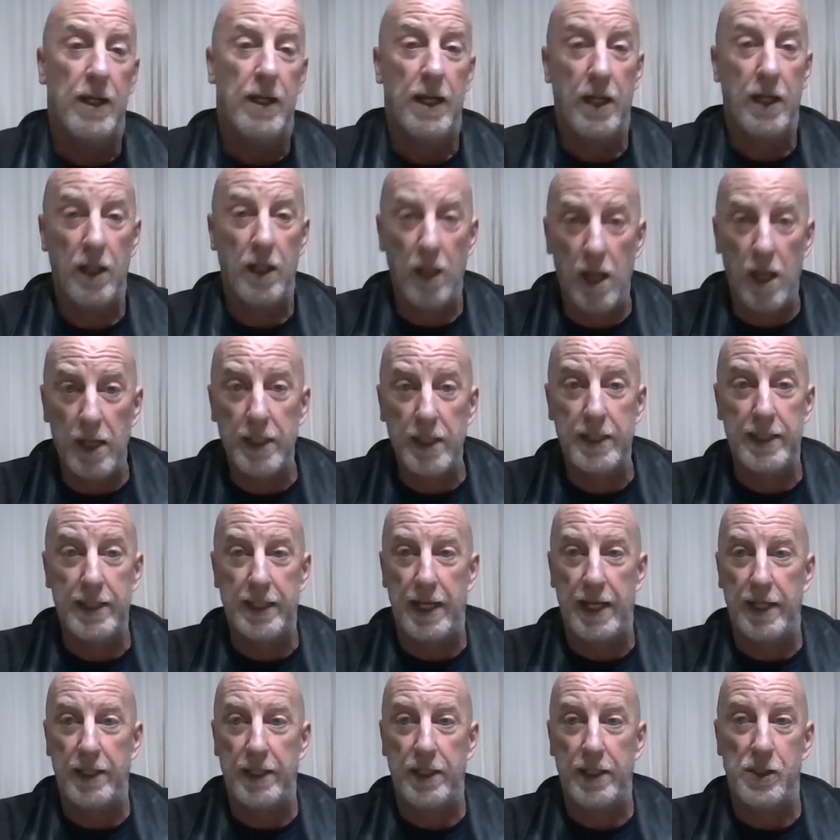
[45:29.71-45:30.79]
And a lot of
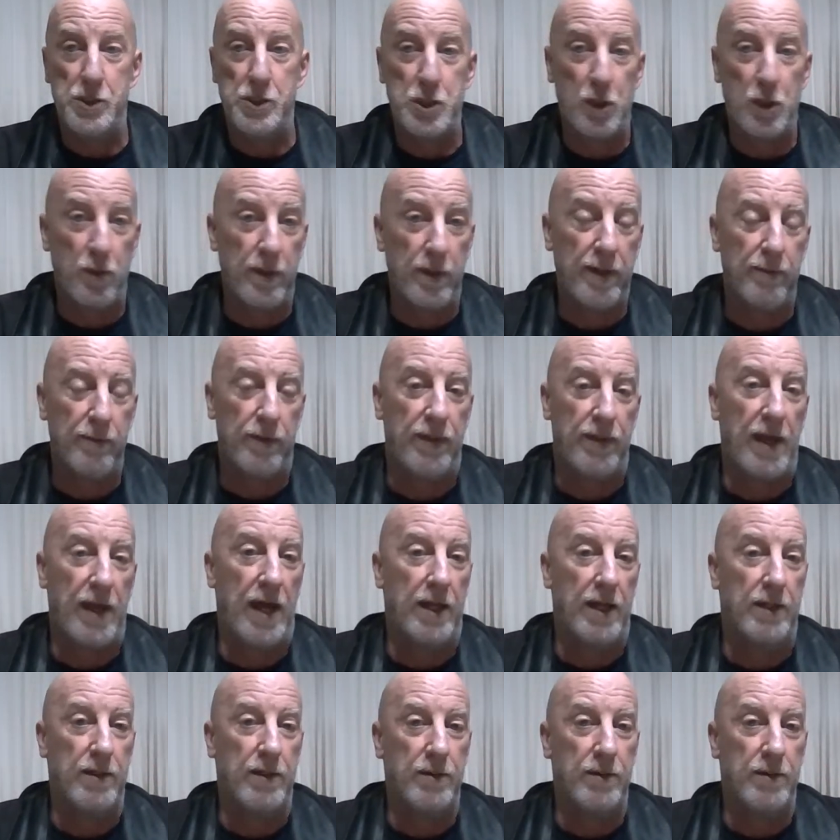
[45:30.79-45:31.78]
Canadians agree with that.